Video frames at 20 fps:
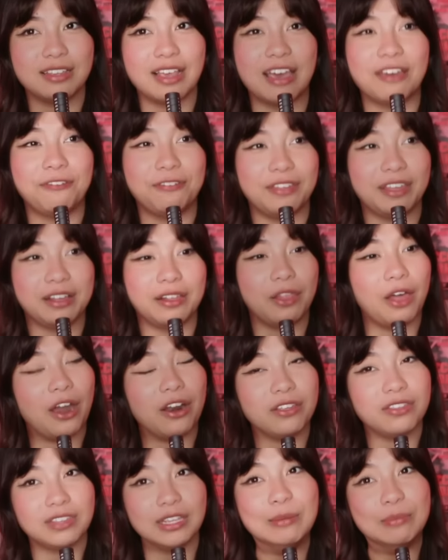I feel like a lot
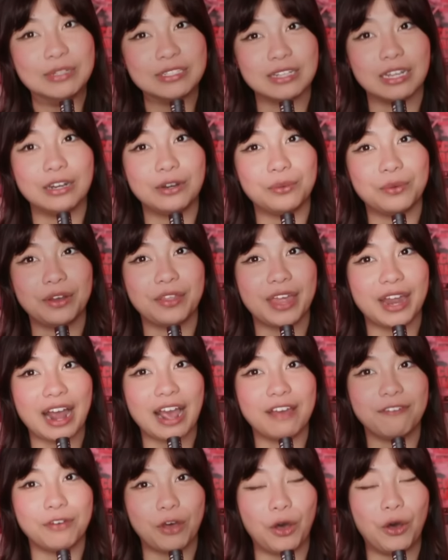of seamless underwear that
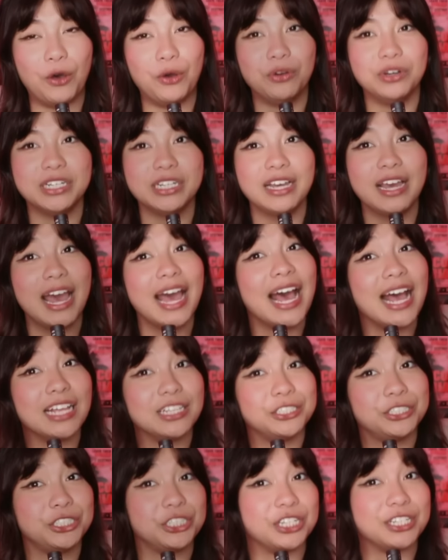I've owned
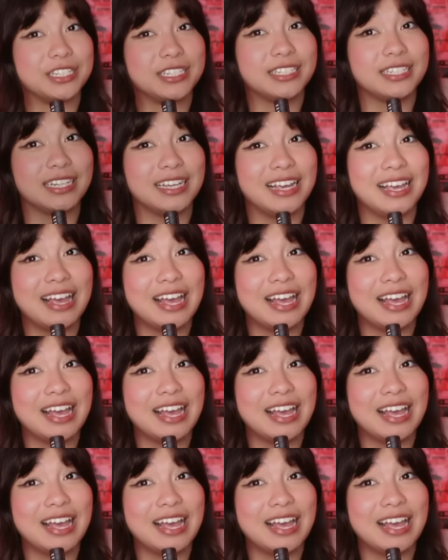has just